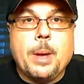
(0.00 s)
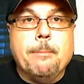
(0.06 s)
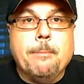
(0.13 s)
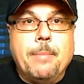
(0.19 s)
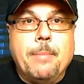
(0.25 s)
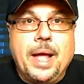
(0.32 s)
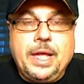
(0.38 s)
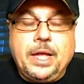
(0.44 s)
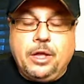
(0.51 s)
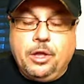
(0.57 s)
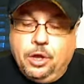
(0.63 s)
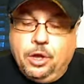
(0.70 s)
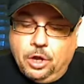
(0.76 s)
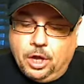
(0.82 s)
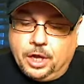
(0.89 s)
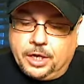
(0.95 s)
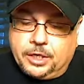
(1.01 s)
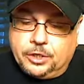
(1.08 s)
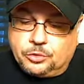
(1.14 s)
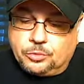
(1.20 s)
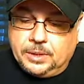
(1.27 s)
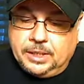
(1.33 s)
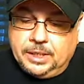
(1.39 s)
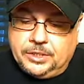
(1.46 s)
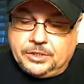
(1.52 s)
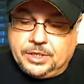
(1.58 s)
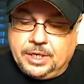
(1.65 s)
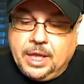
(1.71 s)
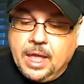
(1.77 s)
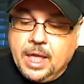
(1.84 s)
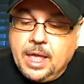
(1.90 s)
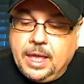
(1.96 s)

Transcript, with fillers: Mike Hook is releasing